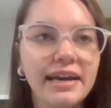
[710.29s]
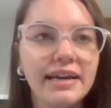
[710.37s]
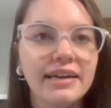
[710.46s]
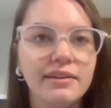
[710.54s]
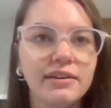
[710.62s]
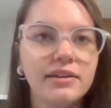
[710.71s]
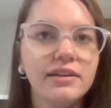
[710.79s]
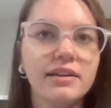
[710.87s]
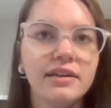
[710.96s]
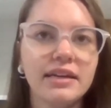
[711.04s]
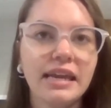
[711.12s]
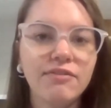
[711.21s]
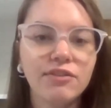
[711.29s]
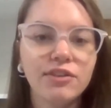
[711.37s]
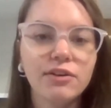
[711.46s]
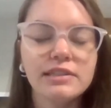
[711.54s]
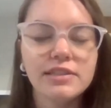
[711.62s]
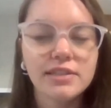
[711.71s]
And even
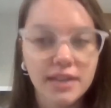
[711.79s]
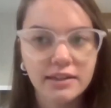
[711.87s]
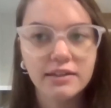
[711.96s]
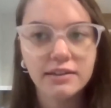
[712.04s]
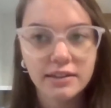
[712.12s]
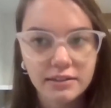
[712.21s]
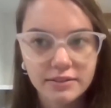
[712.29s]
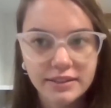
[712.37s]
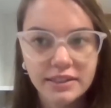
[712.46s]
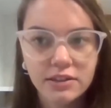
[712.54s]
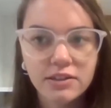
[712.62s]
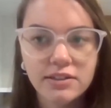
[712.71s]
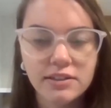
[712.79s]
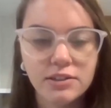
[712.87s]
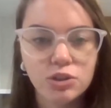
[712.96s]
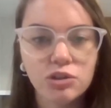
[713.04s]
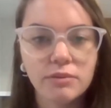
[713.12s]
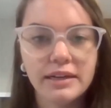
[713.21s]
though it's technically illegal to
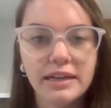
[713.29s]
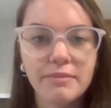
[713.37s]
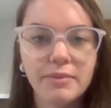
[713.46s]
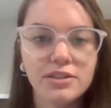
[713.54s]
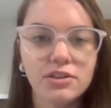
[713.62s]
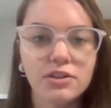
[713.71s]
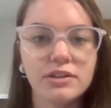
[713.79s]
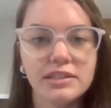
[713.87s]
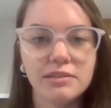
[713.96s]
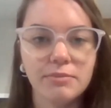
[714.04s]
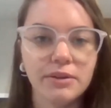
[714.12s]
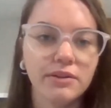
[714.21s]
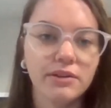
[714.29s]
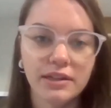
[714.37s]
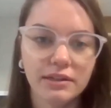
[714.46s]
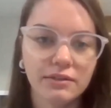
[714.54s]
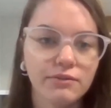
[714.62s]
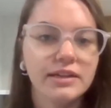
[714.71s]
discriminate based on
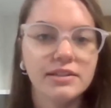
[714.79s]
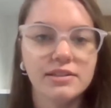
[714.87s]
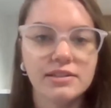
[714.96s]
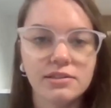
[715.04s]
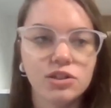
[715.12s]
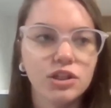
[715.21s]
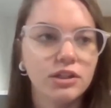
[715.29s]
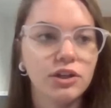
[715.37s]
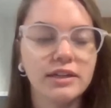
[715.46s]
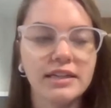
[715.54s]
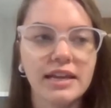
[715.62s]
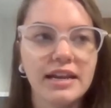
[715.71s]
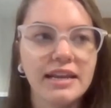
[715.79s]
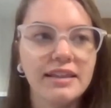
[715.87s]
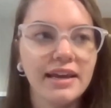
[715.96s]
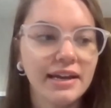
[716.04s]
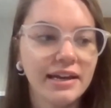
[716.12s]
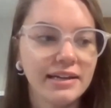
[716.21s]
disability and race and gender identity and
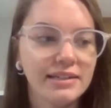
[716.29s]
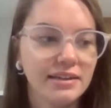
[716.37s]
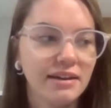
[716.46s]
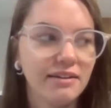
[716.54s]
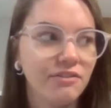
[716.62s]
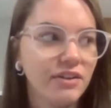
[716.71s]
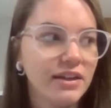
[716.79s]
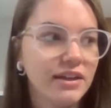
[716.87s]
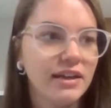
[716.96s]
that kind of stuff,